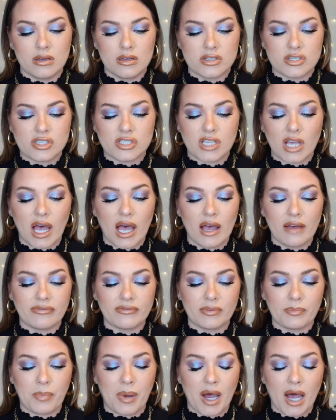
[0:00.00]

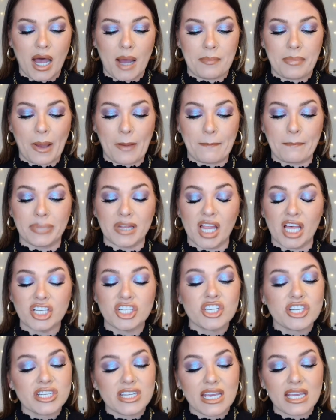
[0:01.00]
Soft Pop
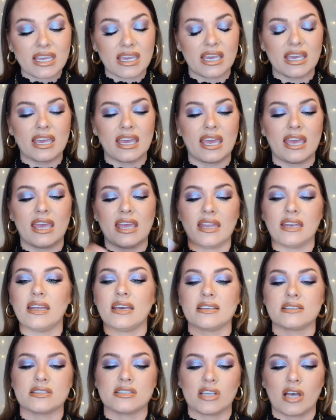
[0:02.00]
Blush Stick
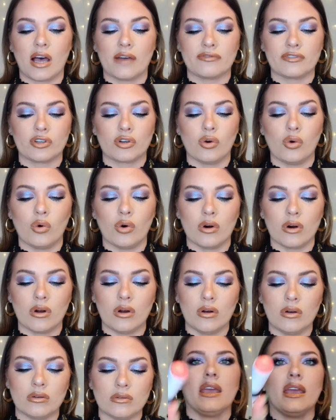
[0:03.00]
in Soft
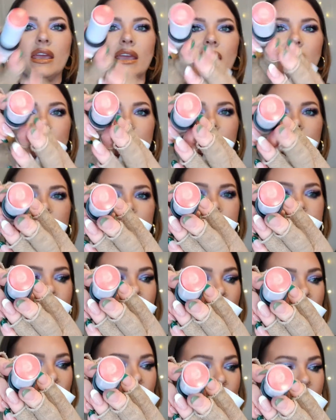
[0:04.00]
Coral. It is
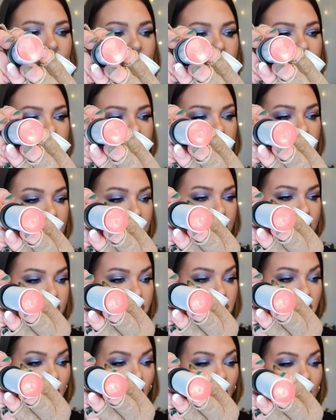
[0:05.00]
a
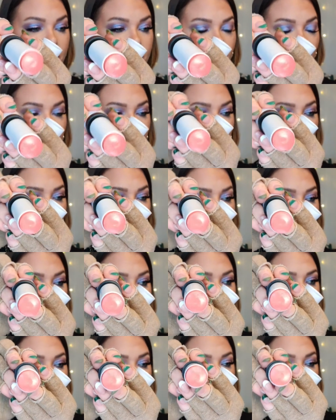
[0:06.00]
soft
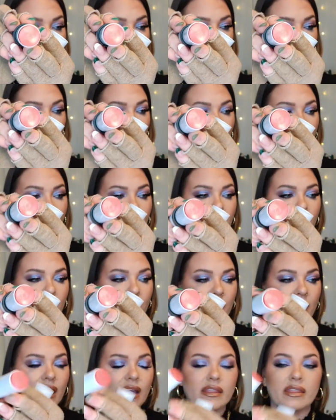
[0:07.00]
coral shade
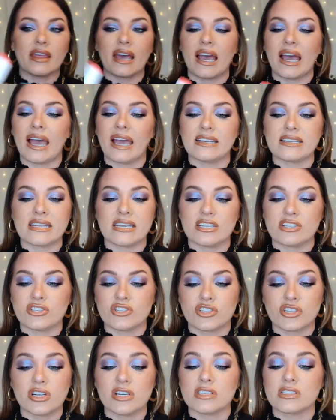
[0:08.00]
that is
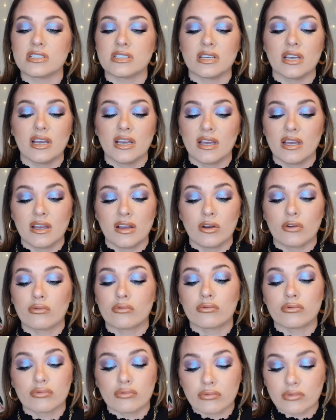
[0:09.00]
just
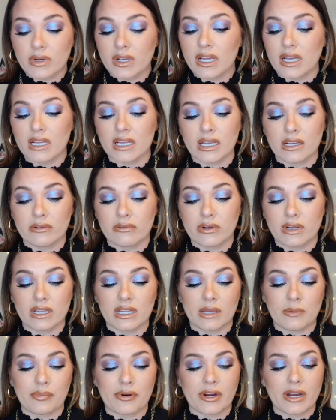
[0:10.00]
really,
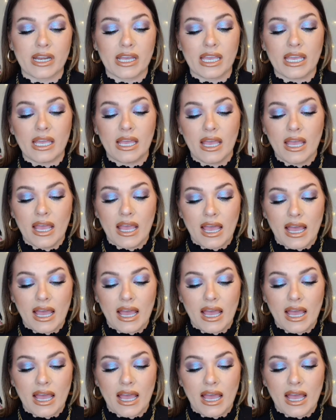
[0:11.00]
really pretty.